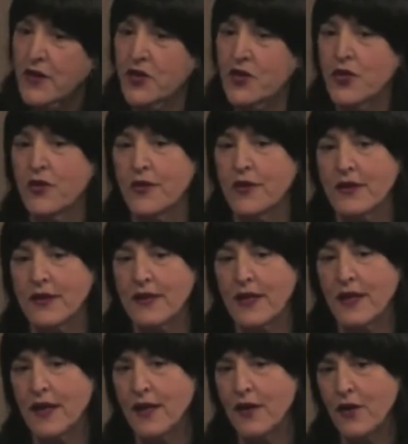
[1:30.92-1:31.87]
you and study
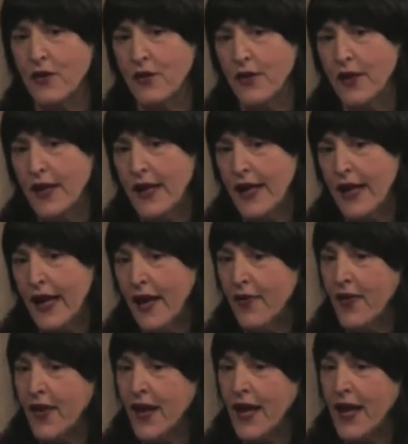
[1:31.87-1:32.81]
you. And
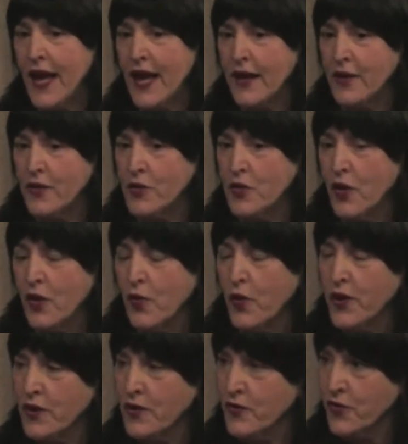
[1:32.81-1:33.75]
then I had a, a
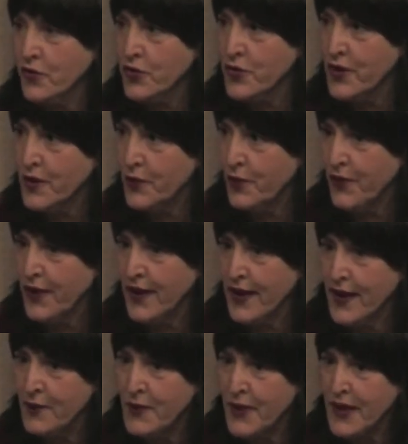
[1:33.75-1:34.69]
wonderful trip that I
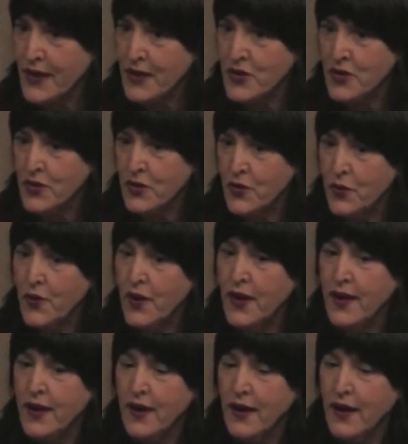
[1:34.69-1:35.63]
made to
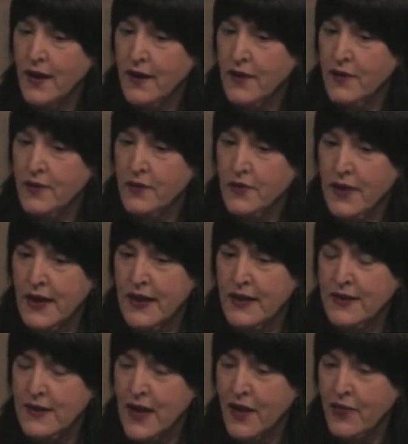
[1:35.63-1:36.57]
uh, East
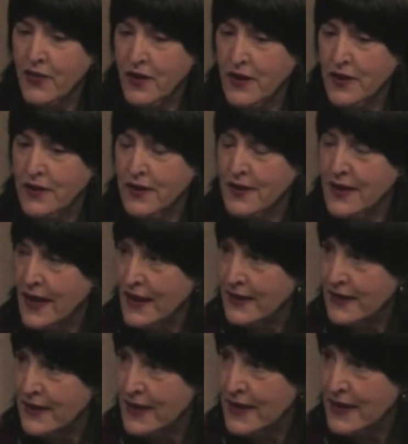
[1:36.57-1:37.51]
Africa, to
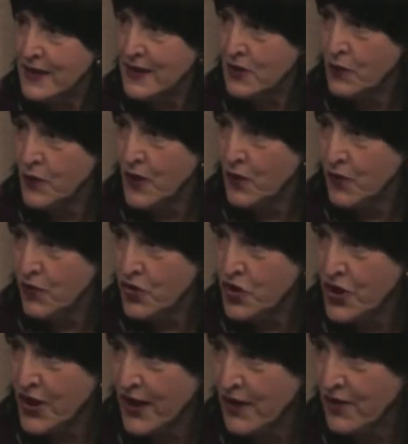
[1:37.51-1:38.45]
Tanzania, to meet with
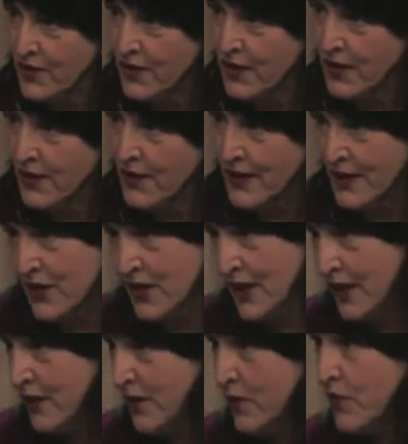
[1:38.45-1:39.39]
Jane Goodall and mm. to
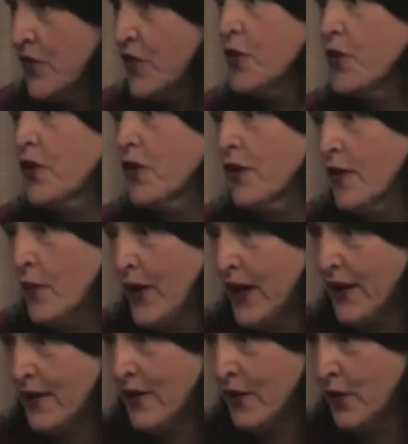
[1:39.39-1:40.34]
interview her
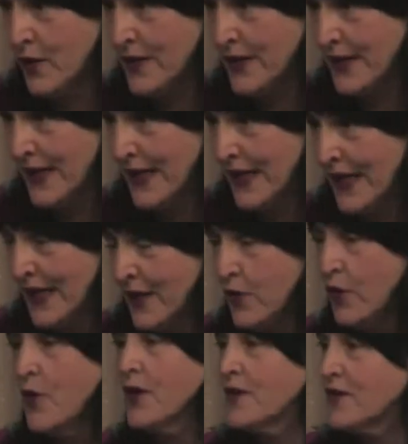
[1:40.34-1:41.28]
about Louis Leakey, who
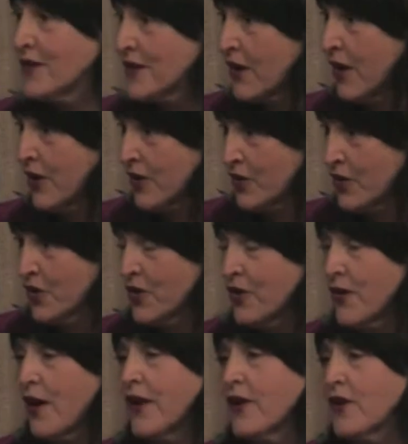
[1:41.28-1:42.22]
had started her
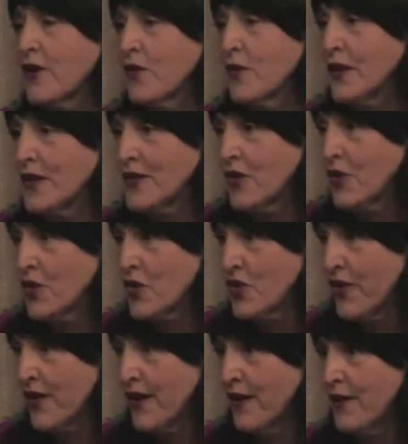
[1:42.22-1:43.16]
on her research
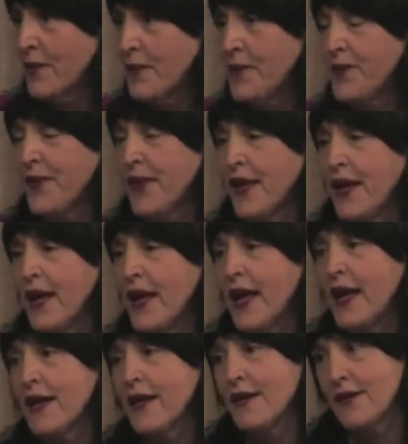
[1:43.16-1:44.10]
there. Mm.
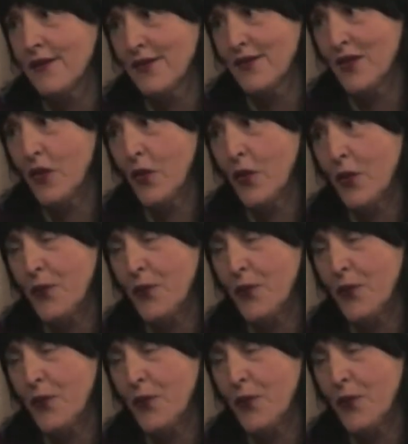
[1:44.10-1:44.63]
So